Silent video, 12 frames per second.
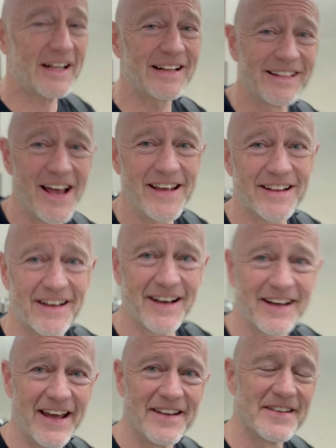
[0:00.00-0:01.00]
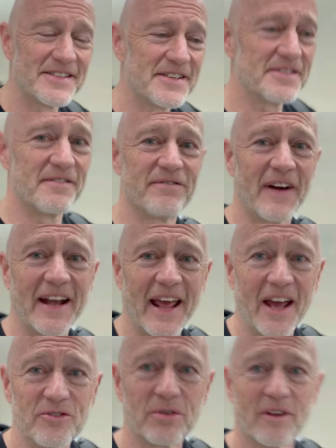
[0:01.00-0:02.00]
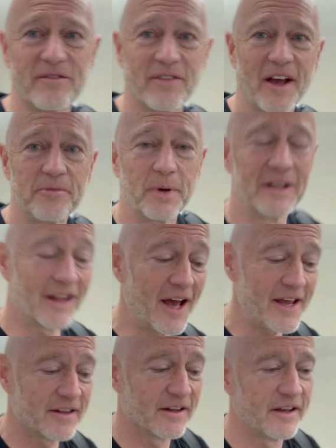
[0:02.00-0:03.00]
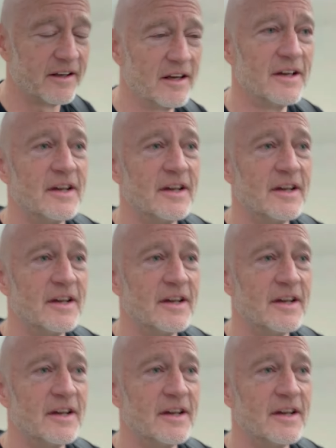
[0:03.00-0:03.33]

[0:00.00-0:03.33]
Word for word: likely, again, this isn't financial advice, but likely